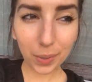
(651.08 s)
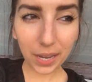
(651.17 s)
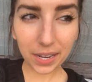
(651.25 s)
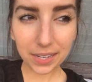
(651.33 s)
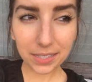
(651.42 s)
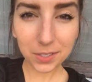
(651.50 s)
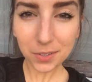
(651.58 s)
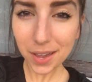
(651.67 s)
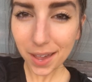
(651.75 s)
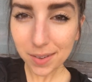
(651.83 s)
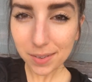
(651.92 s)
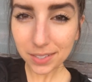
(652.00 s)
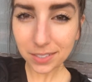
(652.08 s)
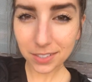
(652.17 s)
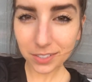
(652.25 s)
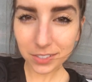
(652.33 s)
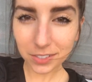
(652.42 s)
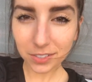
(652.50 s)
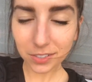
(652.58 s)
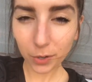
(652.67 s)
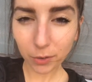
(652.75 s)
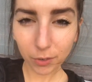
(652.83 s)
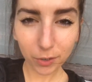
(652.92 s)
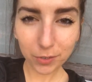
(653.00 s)
But it's okay because you can do
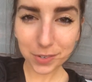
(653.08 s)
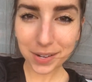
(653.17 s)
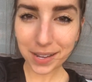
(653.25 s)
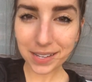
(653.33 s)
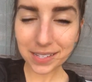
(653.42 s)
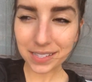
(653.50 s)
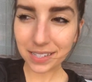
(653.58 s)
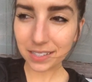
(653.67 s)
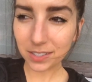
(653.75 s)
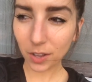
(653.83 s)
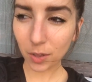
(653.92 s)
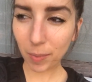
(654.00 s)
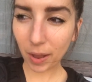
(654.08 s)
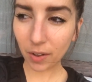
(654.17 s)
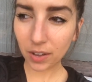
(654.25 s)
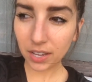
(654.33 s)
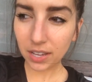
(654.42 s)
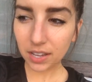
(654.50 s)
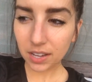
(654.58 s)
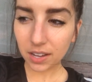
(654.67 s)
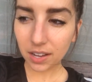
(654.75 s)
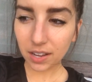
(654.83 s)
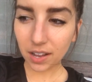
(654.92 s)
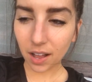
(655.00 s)
it for a few days, and it's all about
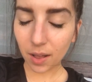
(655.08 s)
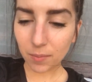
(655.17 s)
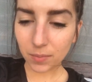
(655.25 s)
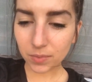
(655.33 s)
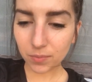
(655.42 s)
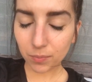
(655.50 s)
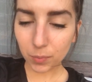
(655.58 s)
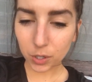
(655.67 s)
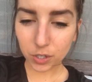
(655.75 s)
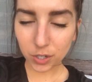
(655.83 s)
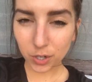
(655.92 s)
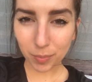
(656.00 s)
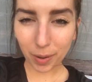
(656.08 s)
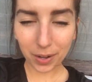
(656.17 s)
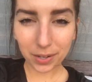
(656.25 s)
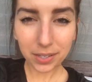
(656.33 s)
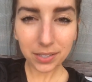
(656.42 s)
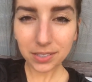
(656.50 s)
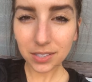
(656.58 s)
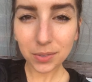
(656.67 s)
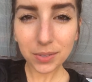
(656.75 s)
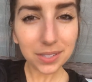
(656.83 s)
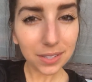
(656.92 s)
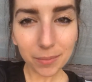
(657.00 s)
pushing your body
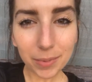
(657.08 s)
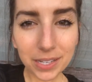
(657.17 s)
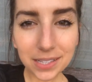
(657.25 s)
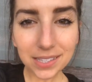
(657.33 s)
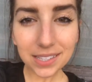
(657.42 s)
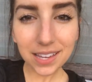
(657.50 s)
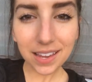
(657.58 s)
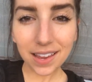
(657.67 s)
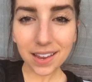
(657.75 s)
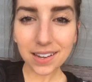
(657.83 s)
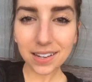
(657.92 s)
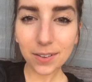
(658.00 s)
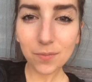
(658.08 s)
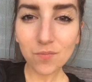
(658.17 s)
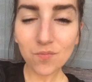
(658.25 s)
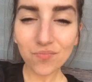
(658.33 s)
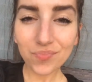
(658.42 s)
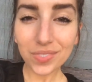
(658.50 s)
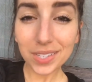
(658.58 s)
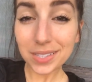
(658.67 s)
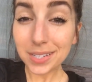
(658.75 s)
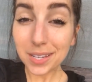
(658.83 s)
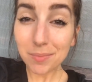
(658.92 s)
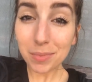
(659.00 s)
to its limits. And
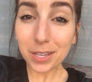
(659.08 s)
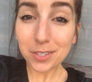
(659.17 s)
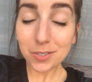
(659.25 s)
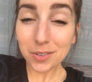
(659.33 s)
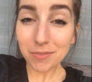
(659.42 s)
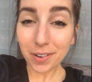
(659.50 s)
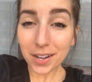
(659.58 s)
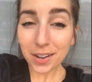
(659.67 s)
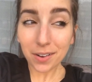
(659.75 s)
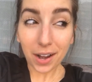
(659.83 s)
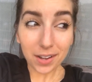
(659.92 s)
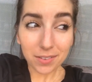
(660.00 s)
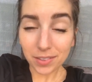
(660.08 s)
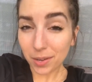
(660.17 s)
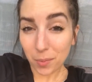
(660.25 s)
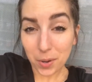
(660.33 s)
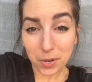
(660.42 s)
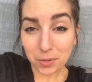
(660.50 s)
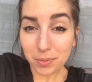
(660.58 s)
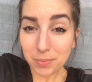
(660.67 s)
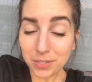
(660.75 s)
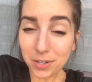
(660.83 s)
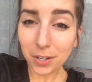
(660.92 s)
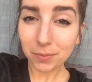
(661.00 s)
it's neat because you can find out kind of like what your
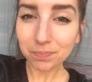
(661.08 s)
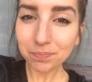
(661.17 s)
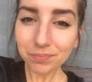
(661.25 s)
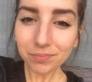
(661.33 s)
limits are.